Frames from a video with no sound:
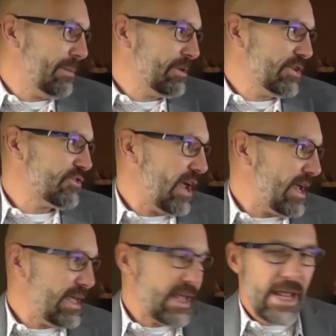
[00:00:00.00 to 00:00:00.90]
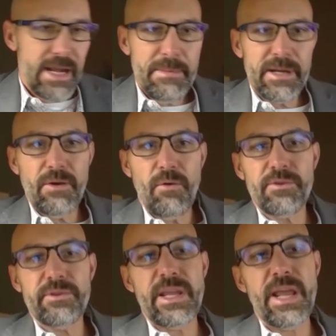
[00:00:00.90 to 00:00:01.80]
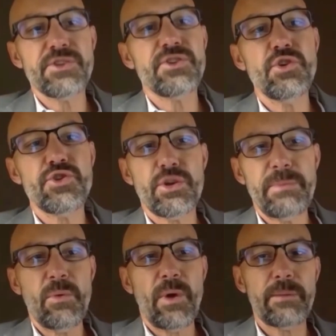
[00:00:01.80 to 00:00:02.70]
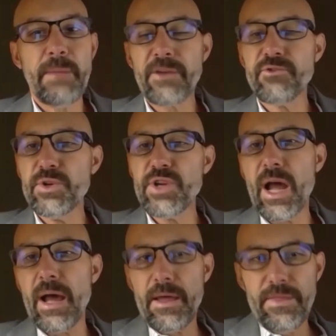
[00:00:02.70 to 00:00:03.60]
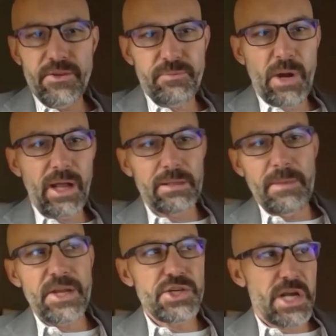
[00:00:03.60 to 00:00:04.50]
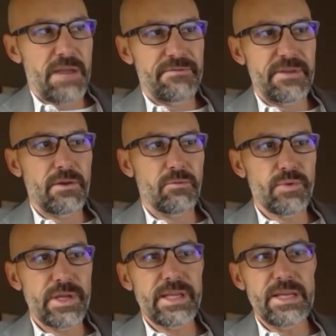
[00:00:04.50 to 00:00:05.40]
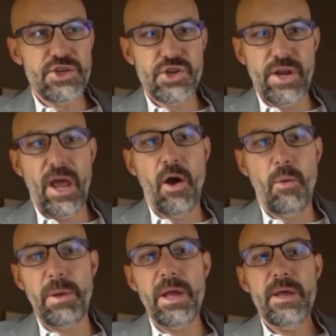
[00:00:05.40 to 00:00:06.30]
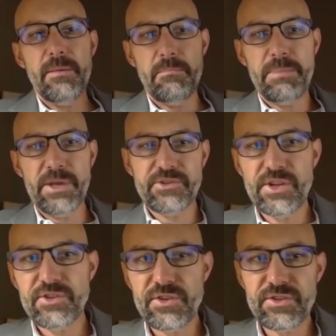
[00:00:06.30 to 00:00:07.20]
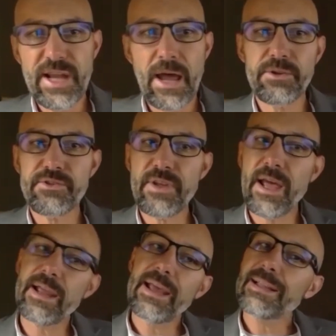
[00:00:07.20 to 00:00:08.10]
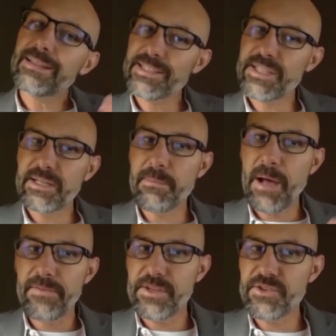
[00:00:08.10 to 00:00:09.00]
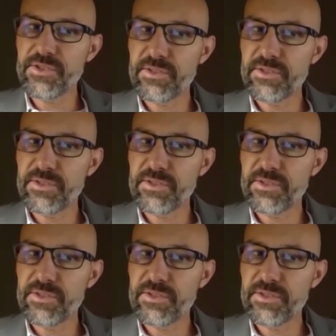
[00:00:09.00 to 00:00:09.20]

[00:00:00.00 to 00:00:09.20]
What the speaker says: going to say anybody over the age of 2 should be wearing masks, which this proclamation, I feel, really should help businesses now to say, listen, come on, this